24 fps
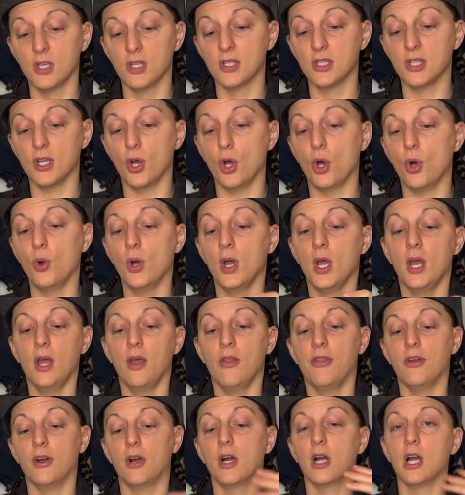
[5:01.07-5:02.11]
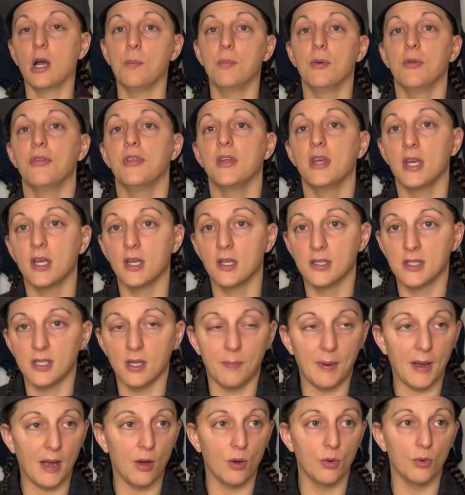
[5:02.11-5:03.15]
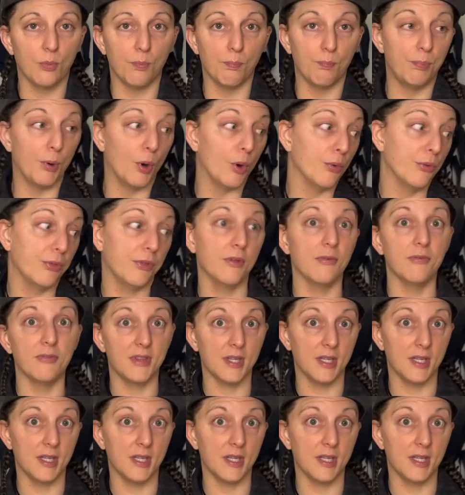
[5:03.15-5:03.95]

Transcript: So there are a couple things about both of